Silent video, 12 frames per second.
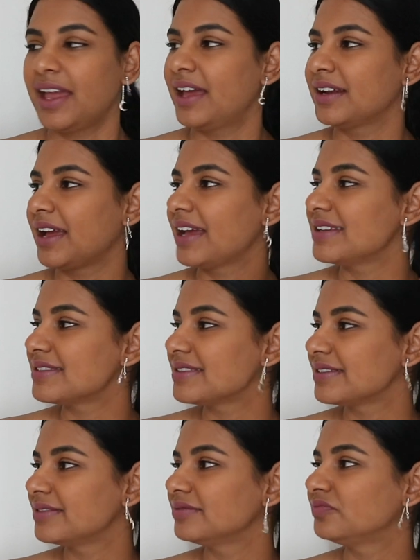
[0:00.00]
and guys,
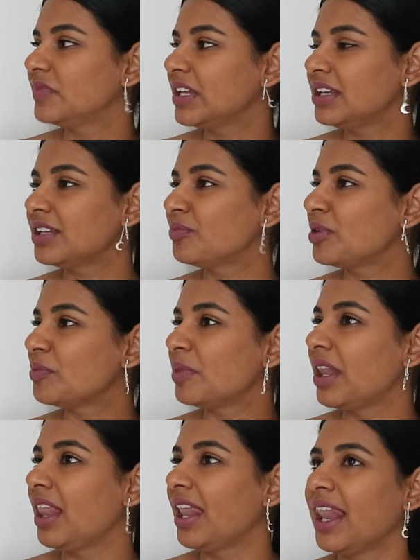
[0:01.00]
Indian
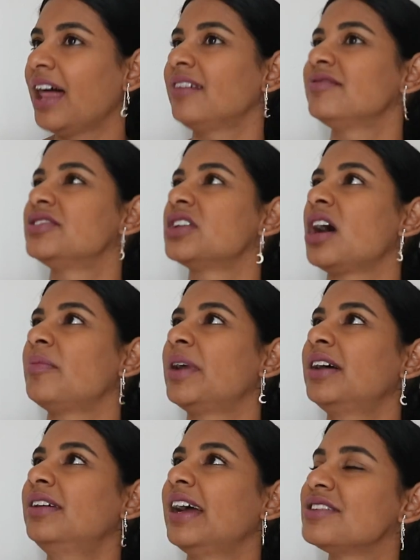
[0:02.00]
people love
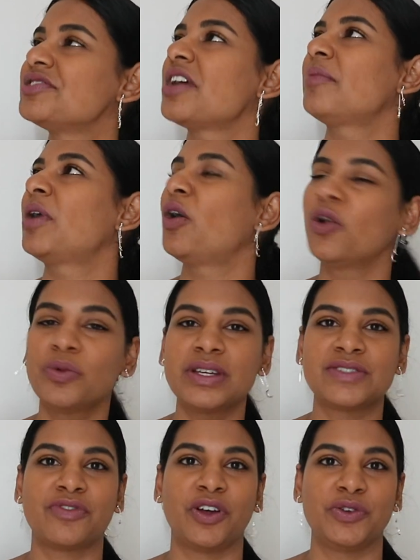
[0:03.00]
drama, and drama
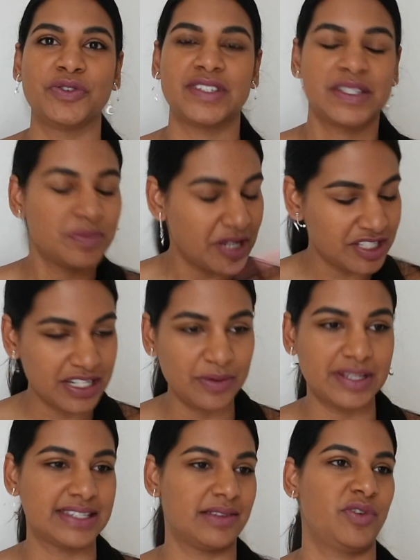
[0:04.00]
always follows, especially
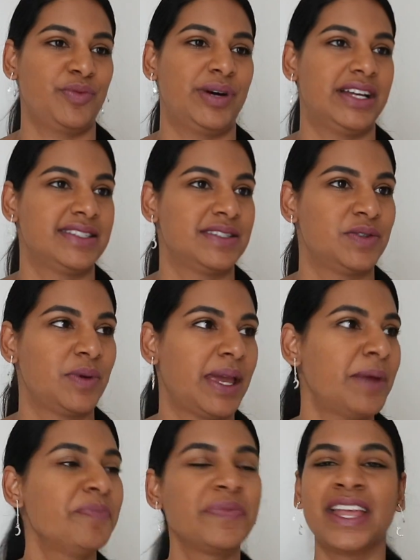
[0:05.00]
when someone passes
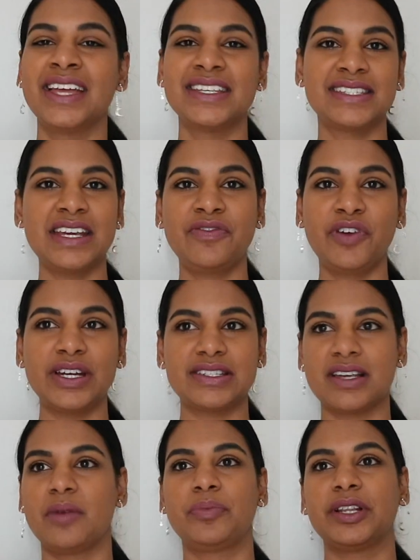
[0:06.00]
away. Say for
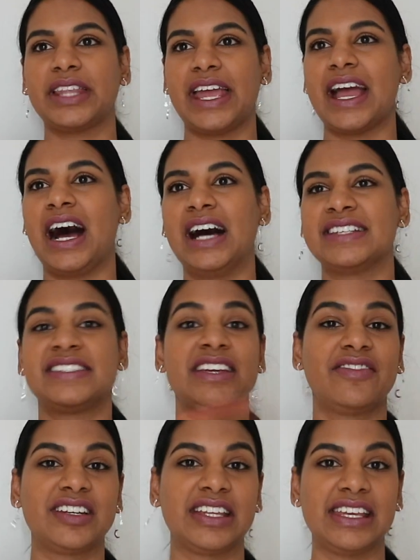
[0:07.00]
example, they are
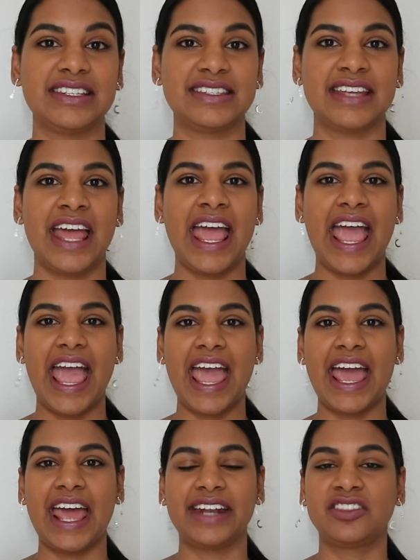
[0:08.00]
7 kids
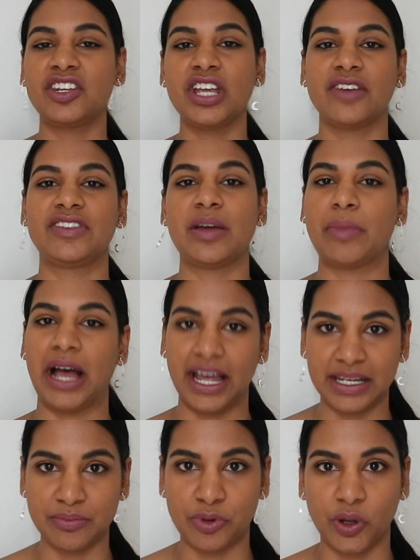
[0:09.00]
and 3 of them are
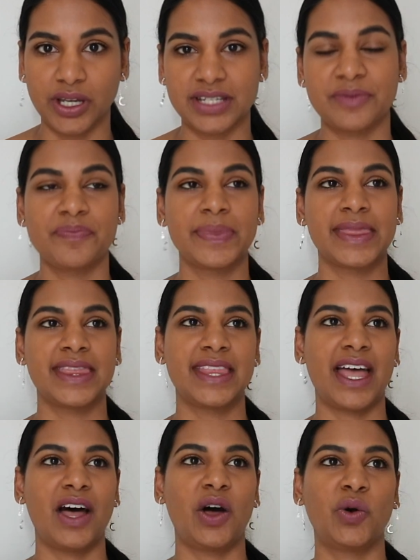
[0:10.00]
unemployed.
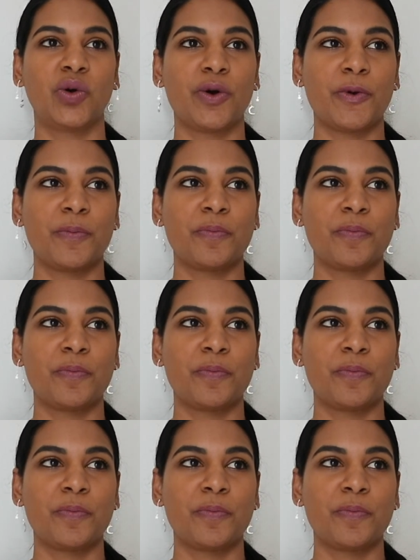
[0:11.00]
Now,